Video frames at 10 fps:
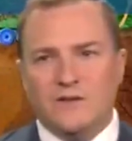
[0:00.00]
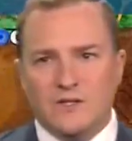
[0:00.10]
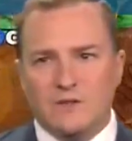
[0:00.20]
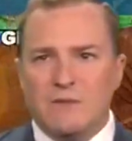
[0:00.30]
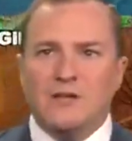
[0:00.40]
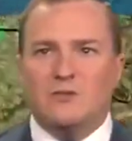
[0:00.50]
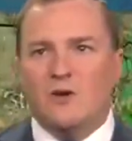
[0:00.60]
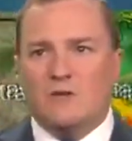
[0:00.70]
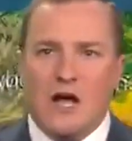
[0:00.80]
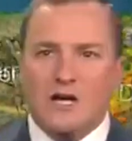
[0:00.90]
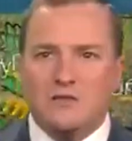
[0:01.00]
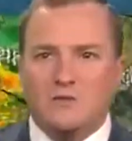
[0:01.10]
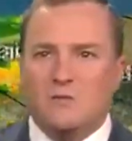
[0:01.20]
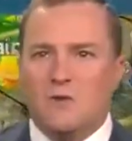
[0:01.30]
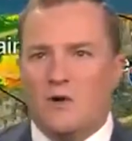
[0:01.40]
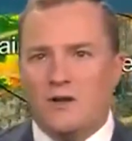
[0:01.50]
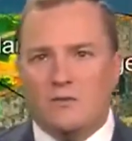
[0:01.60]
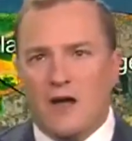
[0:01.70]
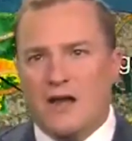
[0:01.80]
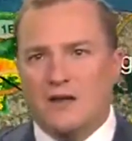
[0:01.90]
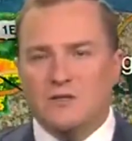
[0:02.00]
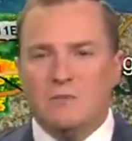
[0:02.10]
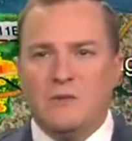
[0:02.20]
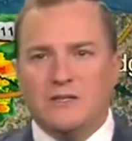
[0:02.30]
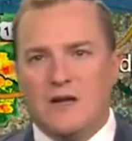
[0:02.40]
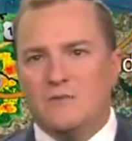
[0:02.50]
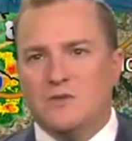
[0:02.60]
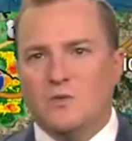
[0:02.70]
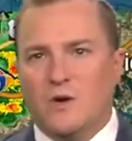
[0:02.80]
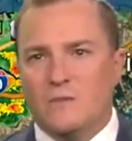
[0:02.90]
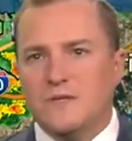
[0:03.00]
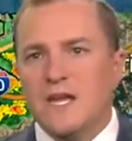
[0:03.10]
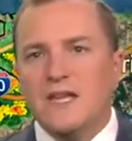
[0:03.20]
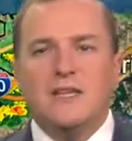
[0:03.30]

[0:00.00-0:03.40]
This is Metro Knoxville rolling right in some big time storms.